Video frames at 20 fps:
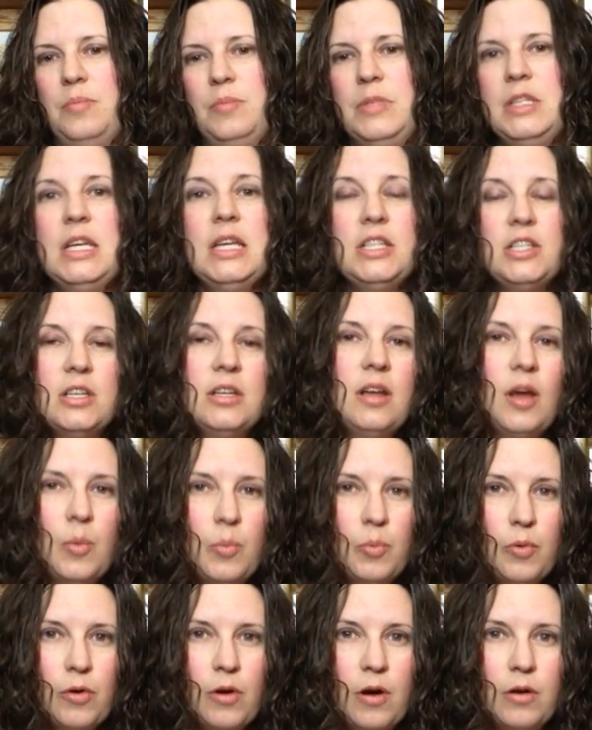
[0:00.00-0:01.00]
teaching
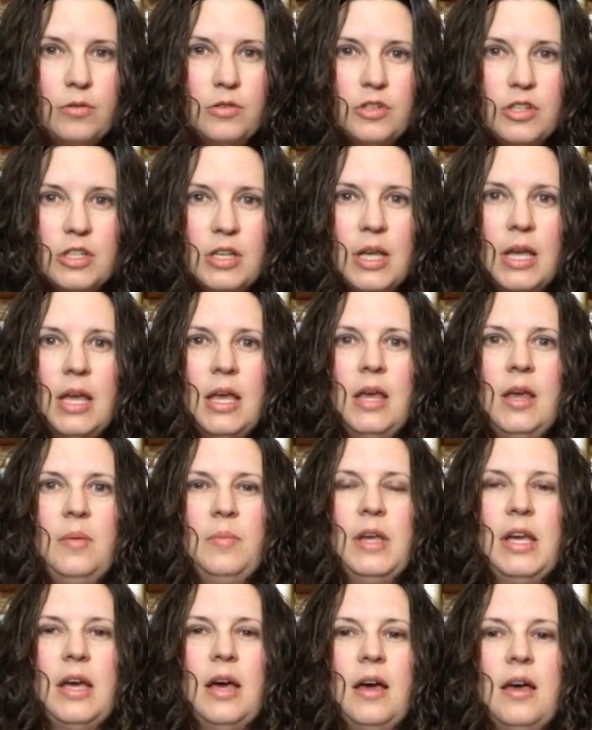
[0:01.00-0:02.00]
approach
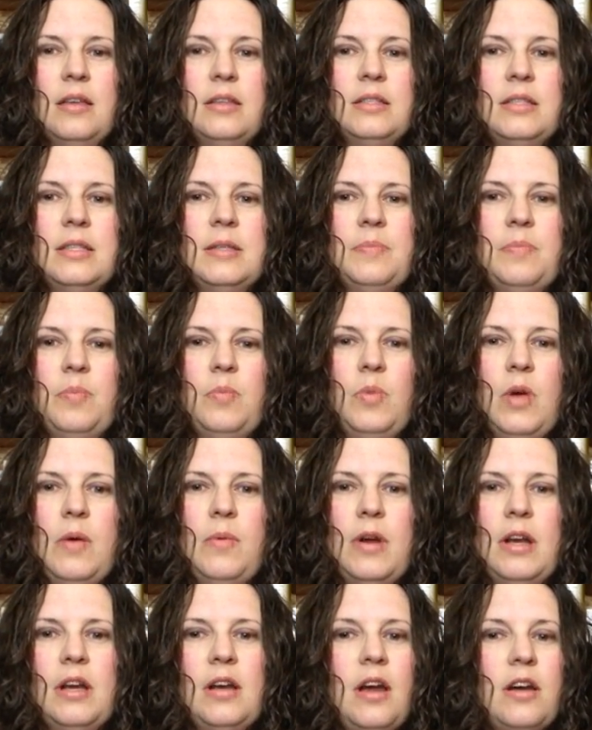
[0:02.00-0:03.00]
because we
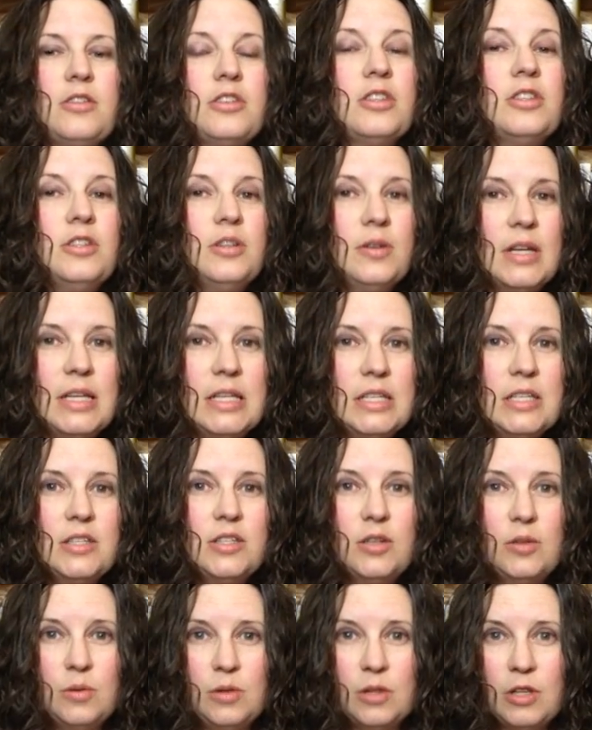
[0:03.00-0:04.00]
wanted our students
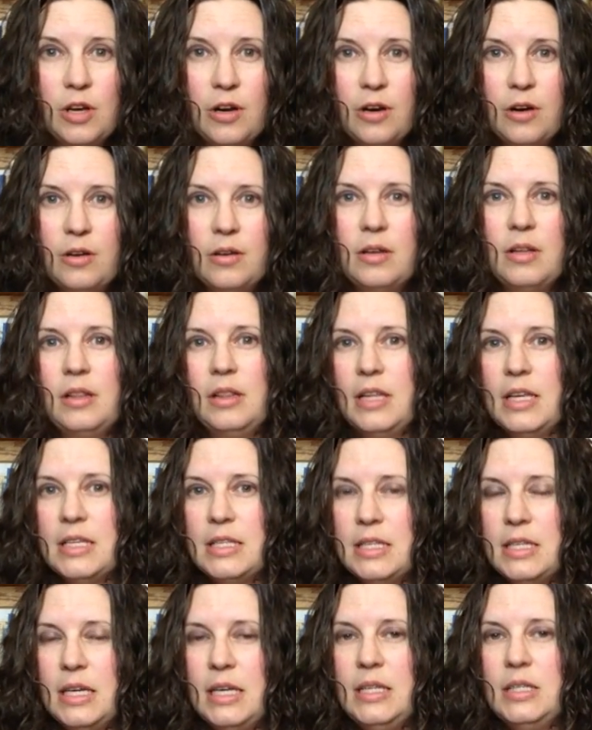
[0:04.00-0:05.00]
to learn
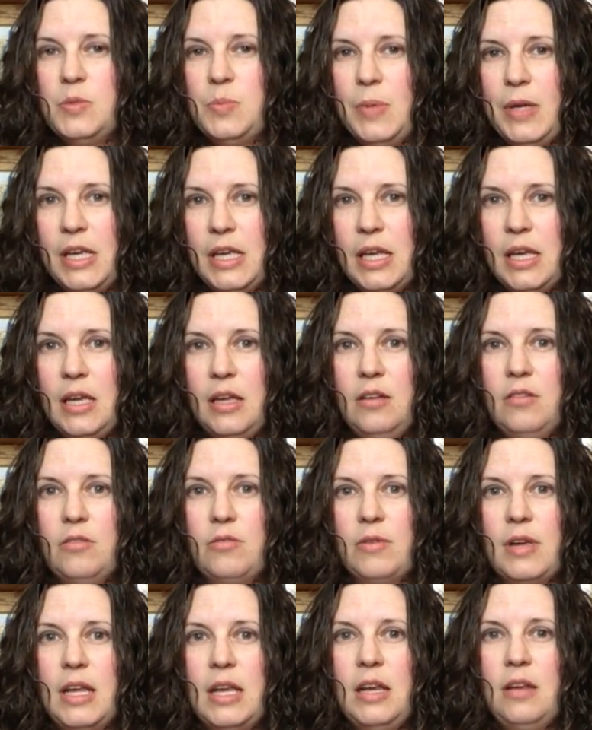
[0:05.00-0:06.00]
listening, speaking,
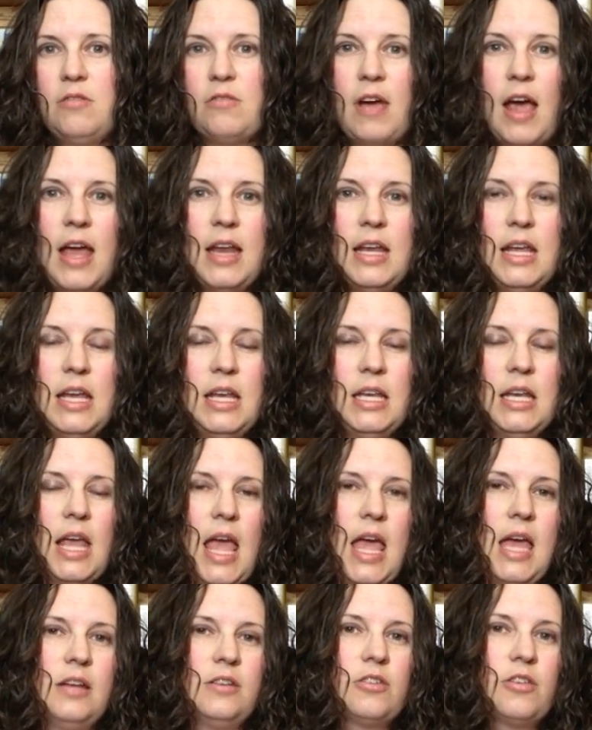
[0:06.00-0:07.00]
reading, writing,
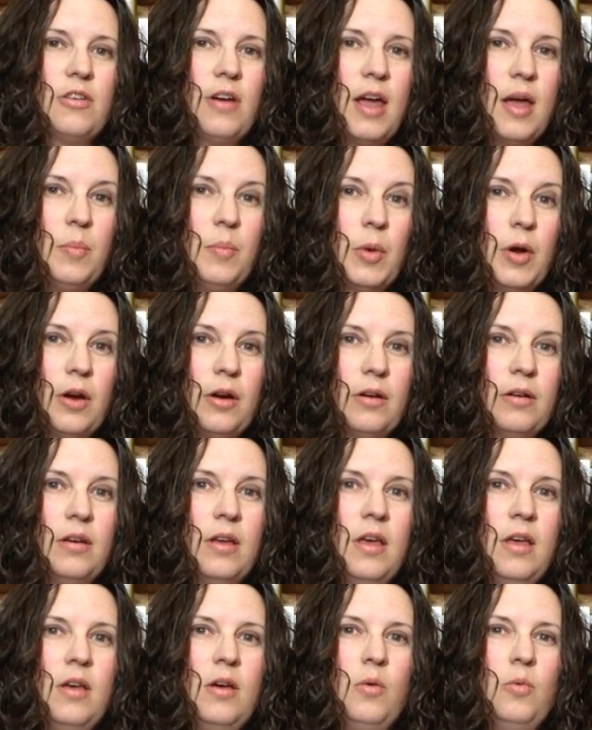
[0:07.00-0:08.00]
and grammar
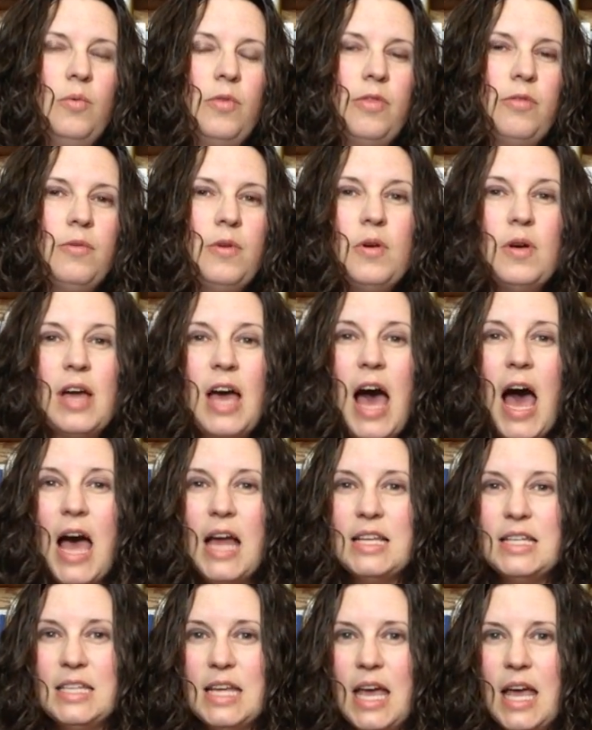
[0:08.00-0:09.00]
through
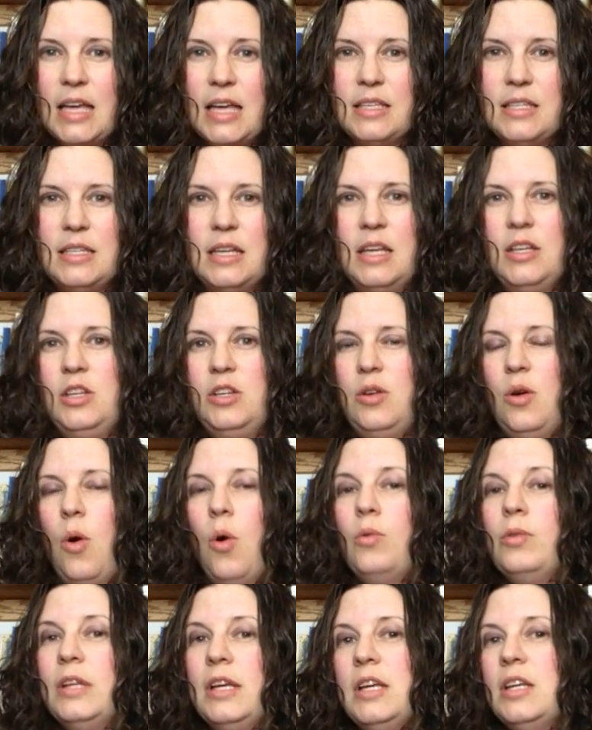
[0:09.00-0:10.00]
context and
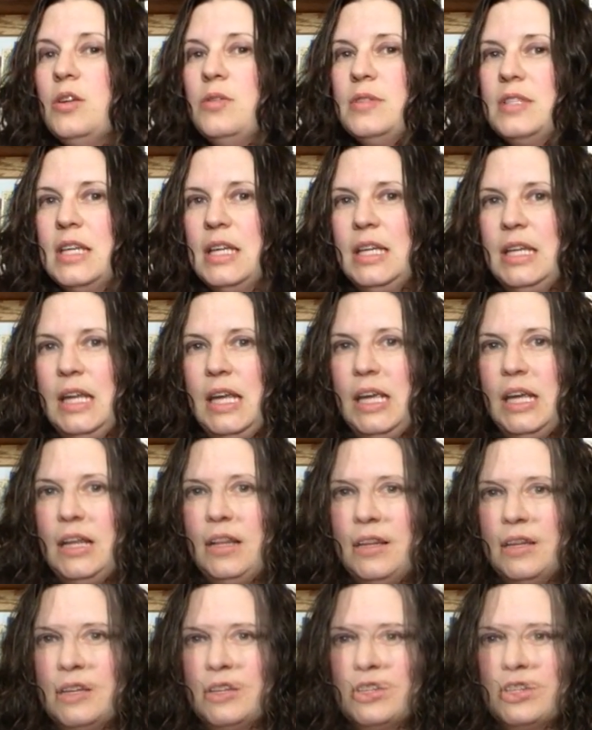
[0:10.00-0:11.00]
only using
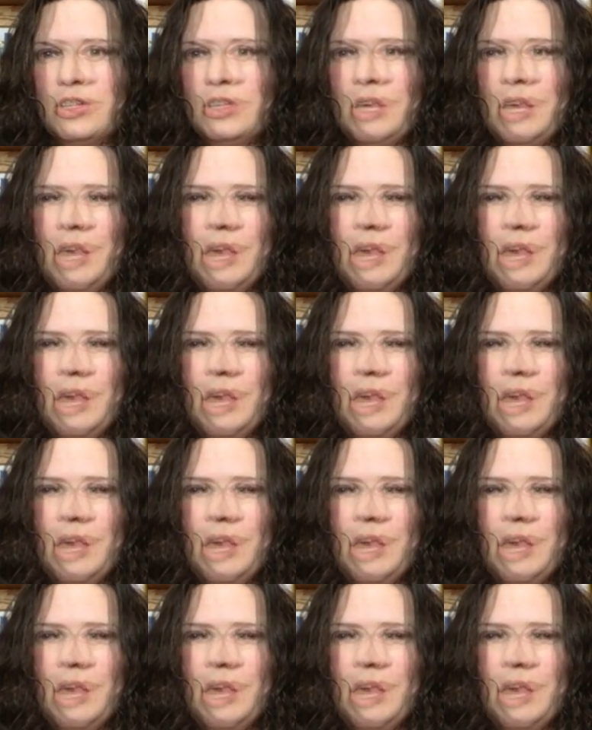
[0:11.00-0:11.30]
English.